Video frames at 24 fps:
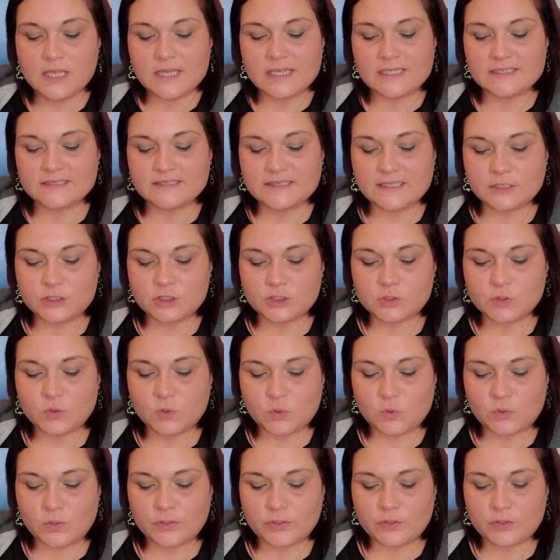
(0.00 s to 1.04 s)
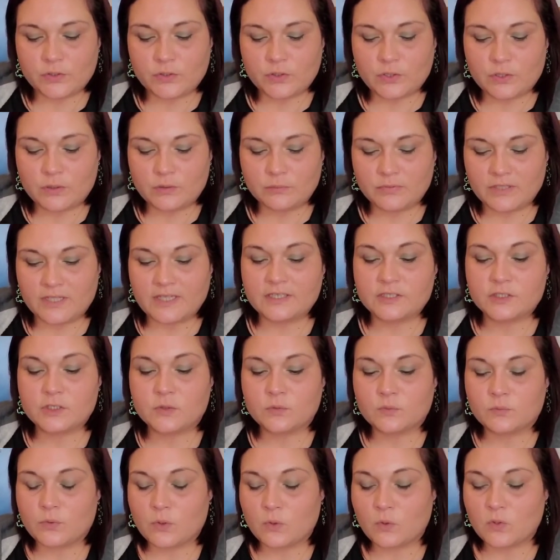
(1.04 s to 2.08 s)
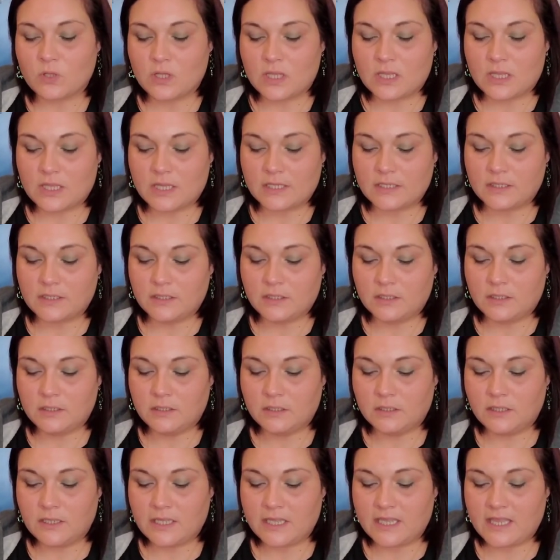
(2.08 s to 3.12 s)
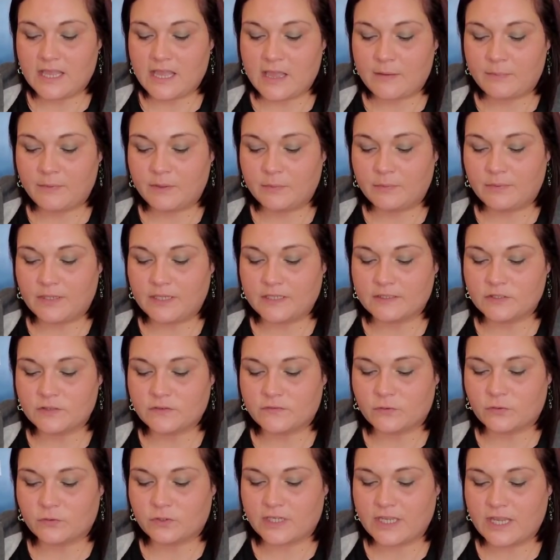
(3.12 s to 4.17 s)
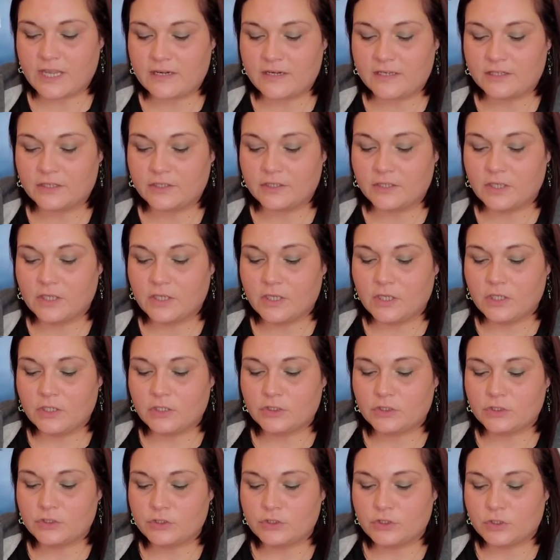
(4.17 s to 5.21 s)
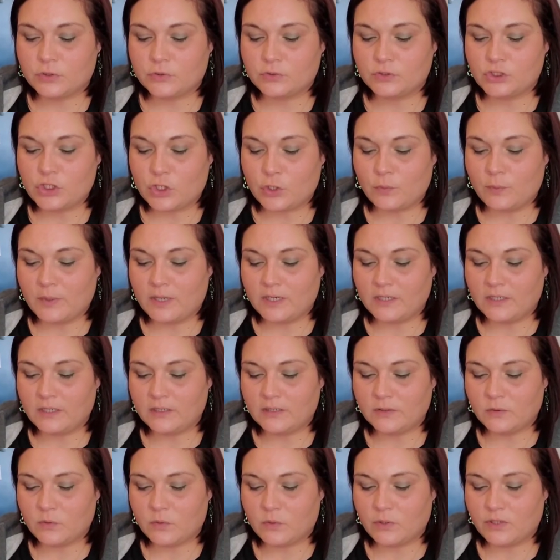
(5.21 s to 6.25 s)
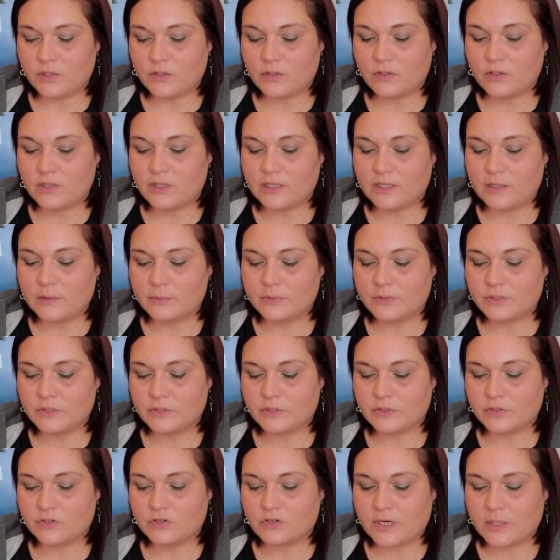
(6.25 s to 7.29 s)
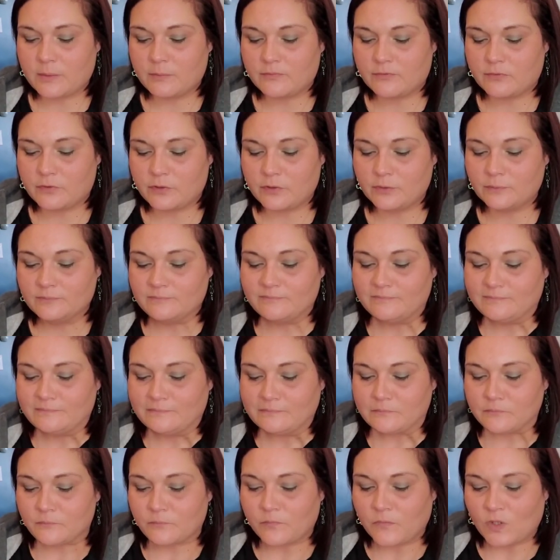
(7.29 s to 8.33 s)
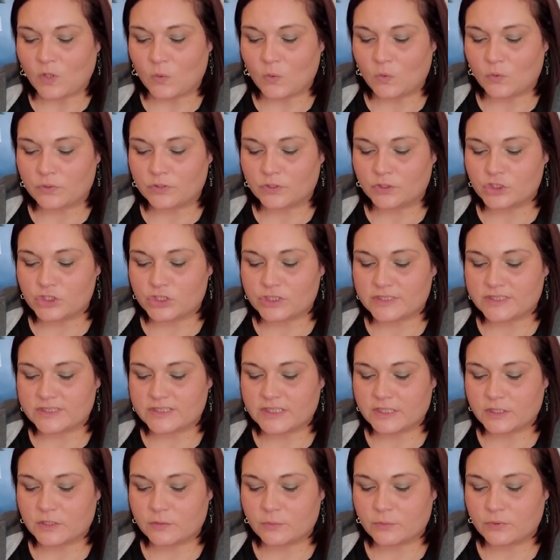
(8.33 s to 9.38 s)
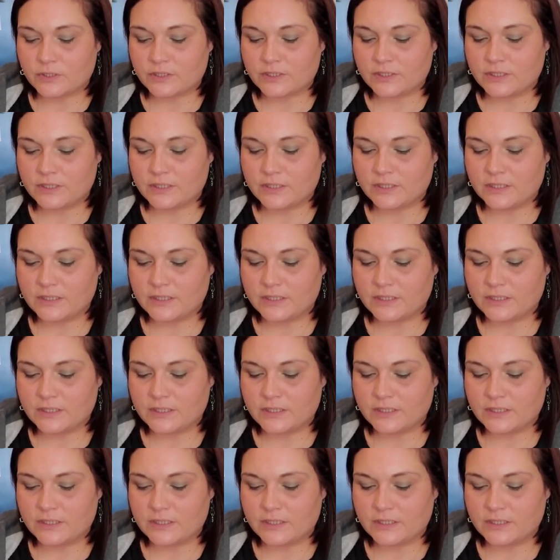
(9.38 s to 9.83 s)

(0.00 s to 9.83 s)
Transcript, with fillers: Essential Oil Blend Roll On. A happy blend of organic jojoba oil, a pure grapefruit, orange cedarwood,